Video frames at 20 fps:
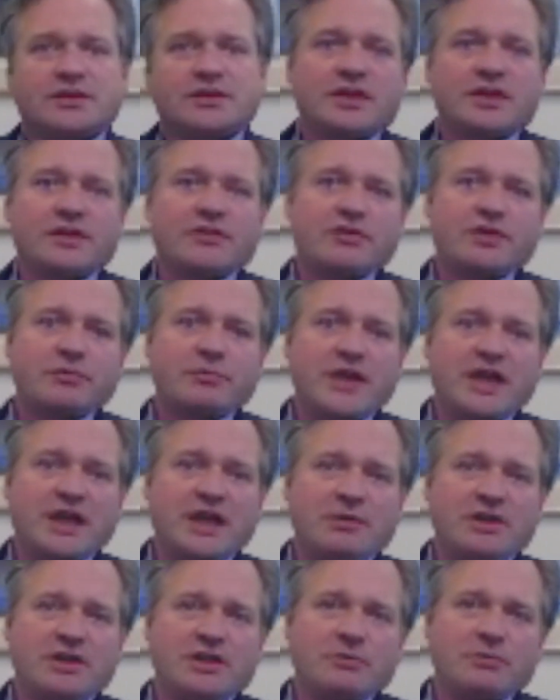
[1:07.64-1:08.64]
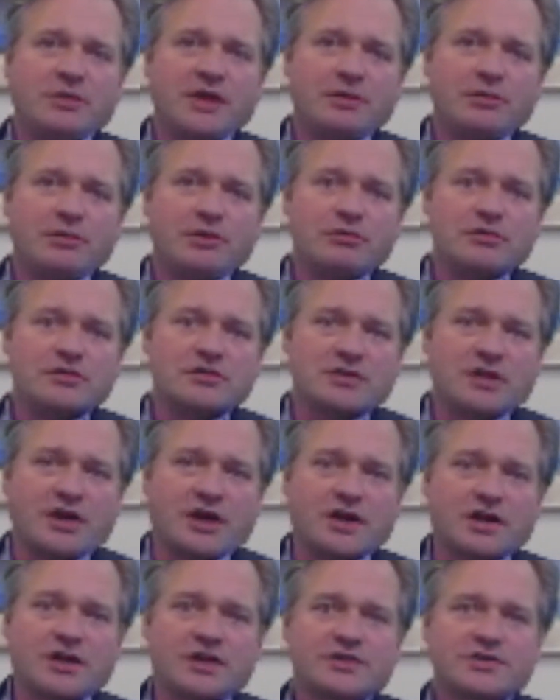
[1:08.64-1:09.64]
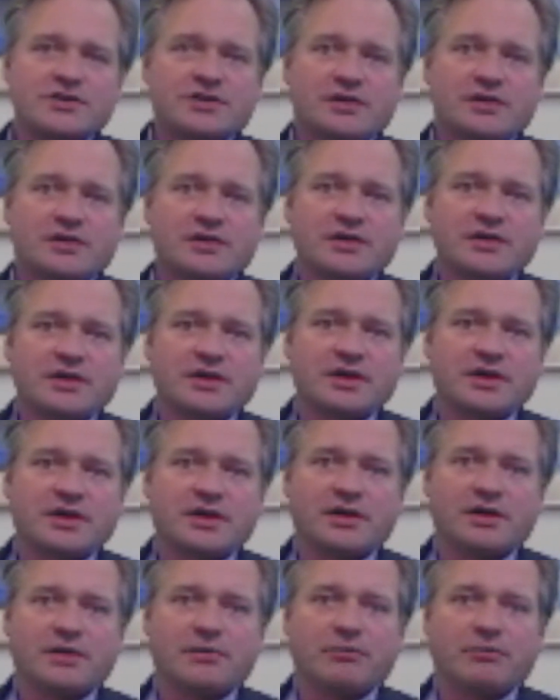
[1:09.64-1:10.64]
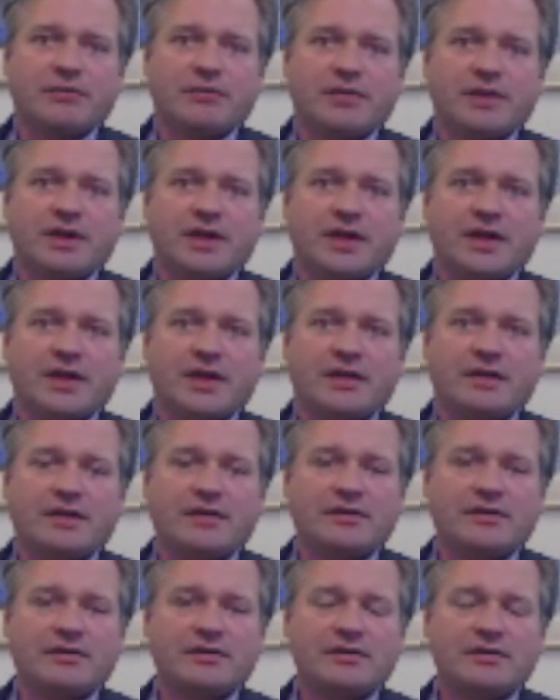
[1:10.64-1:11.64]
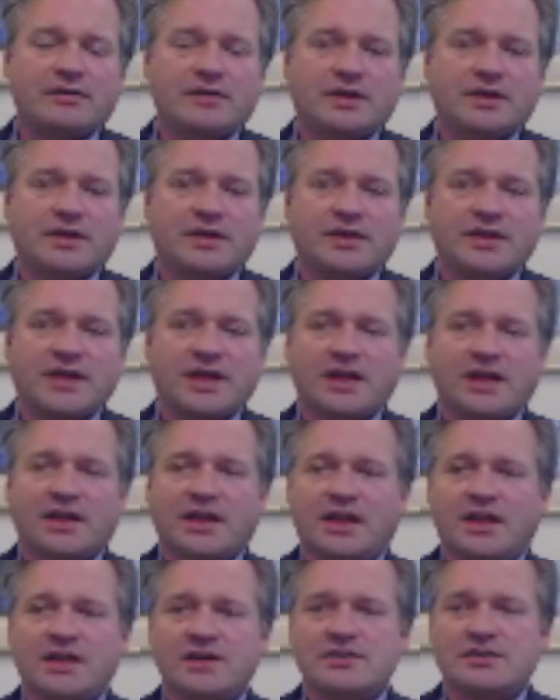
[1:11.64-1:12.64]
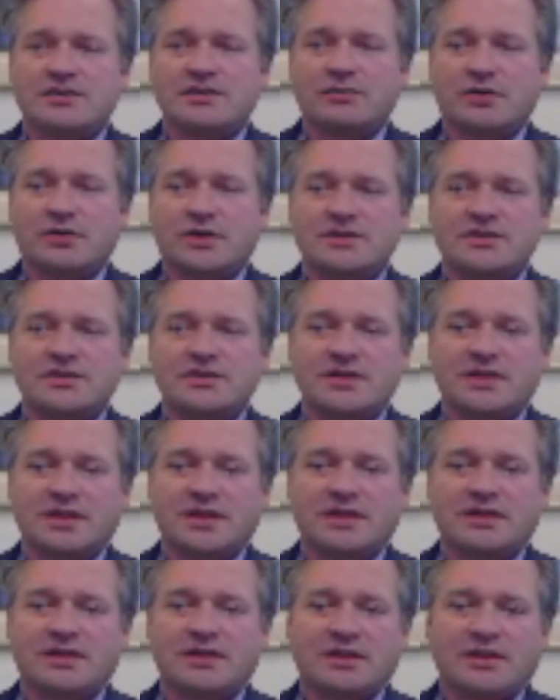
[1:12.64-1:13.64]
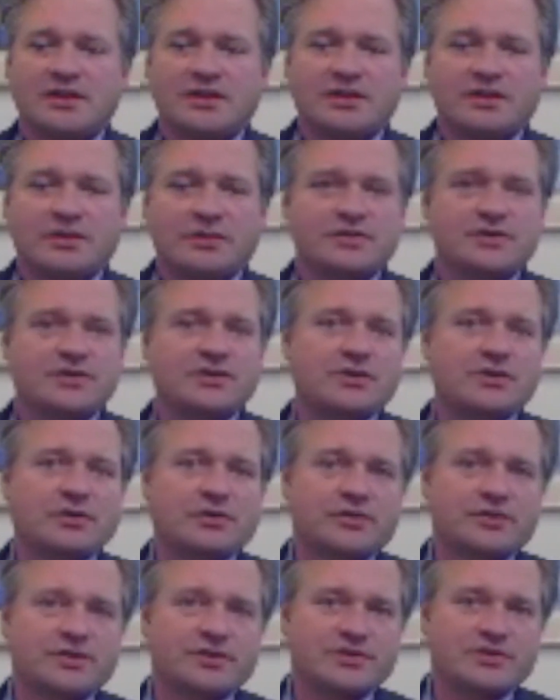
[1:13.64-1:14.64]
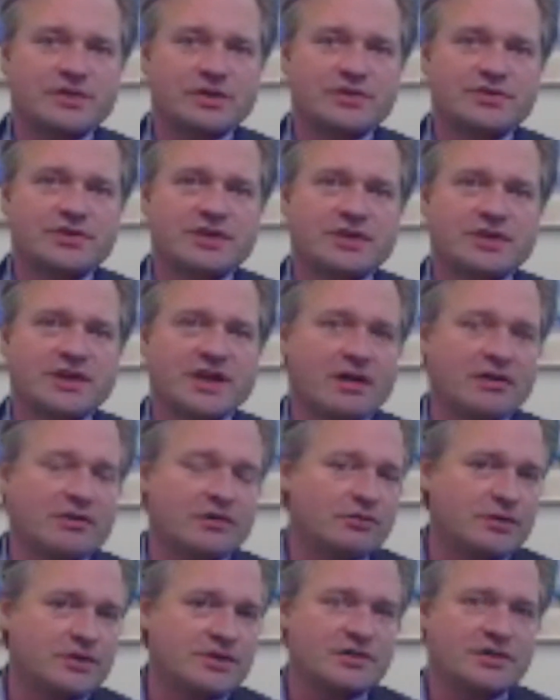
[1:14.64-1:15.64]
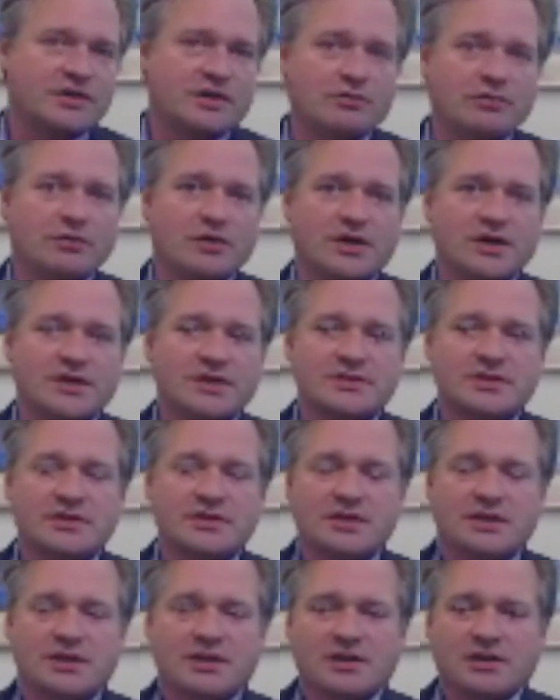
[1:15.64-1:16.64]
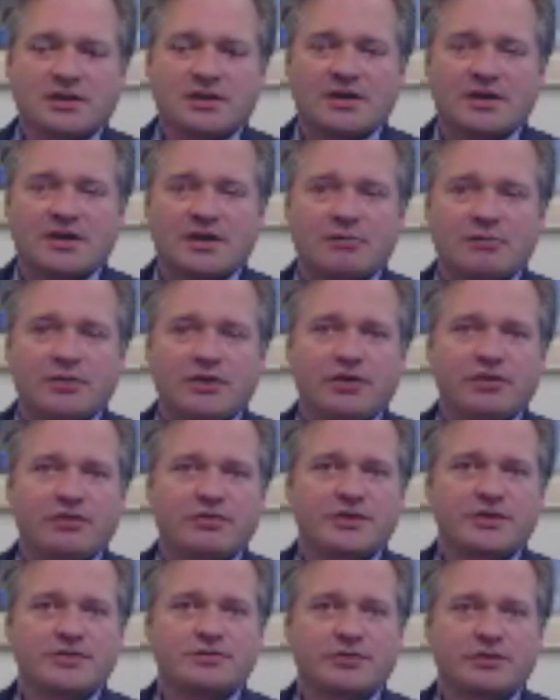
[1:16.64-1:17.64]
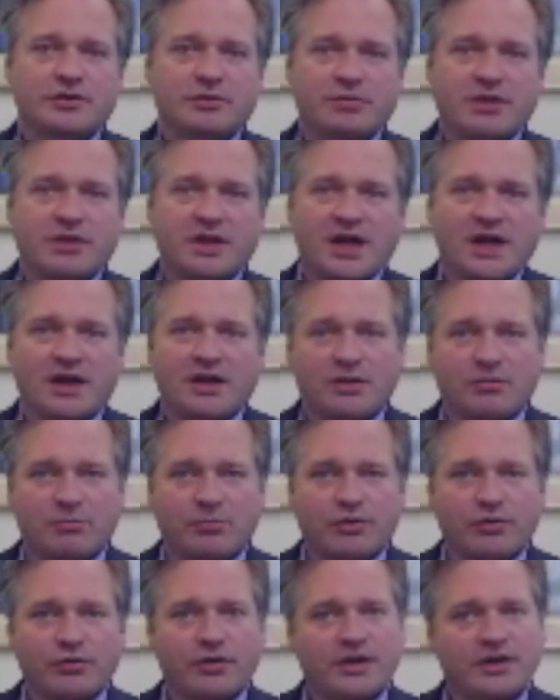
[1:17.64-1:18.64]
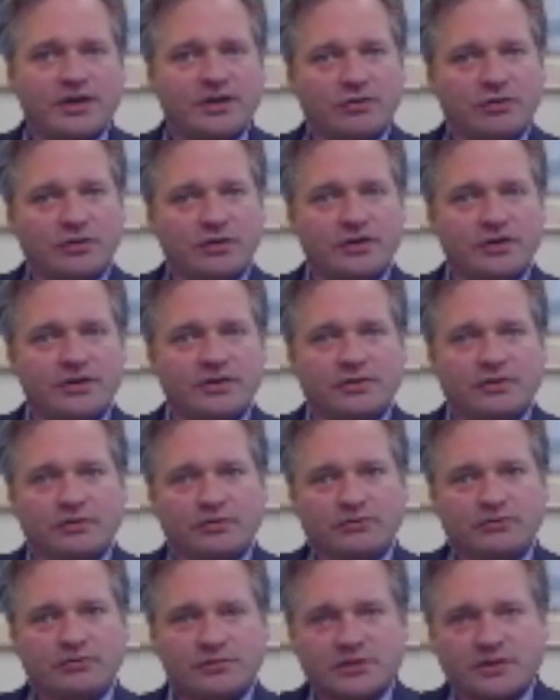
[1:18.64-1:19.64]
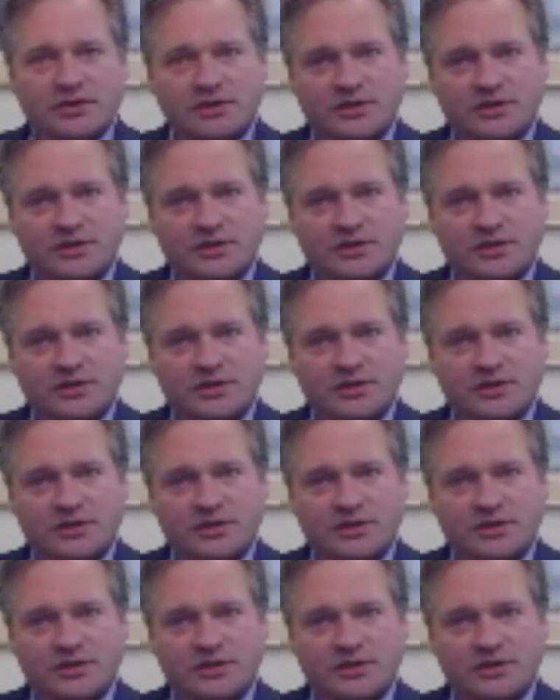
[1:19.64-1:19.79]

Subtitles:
delivered a baby. The baby was large, and the allegation was that there was a shoulder dystocia encountered, which there was. Maneuvers were employed in order to